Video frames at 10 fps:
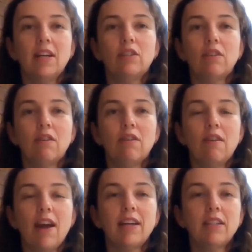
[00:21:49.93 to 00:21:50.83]
So
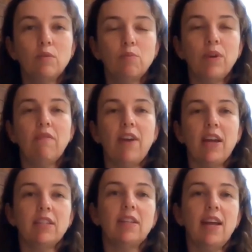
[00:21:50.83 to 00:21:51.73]
as we
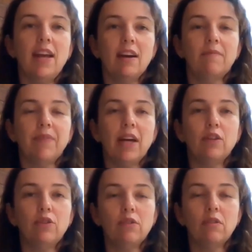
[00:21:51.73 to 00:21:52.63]
advance in our
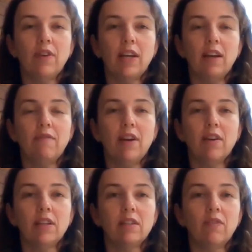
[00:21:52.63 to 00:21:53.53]
use of our
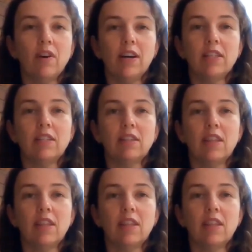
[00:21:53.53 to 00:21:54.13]
various devices,